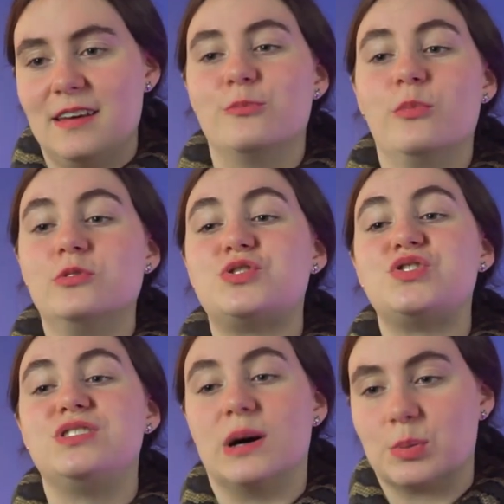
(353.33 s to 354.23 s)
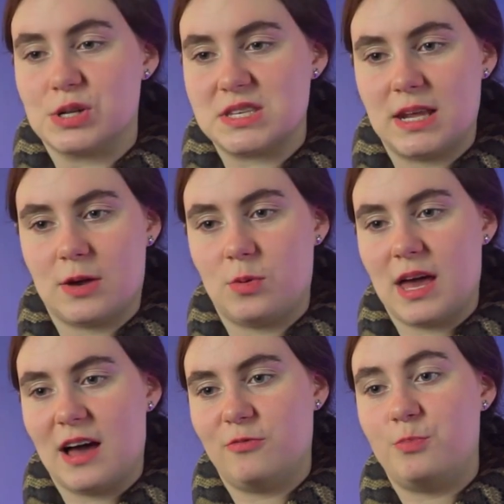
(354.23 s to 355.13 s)
Most stubborn snake we
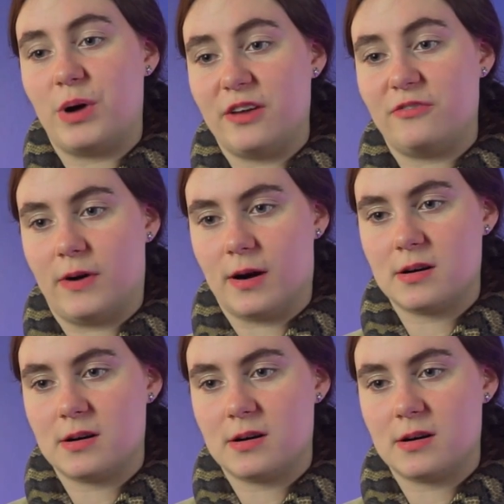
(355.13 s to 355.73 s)
have, by far.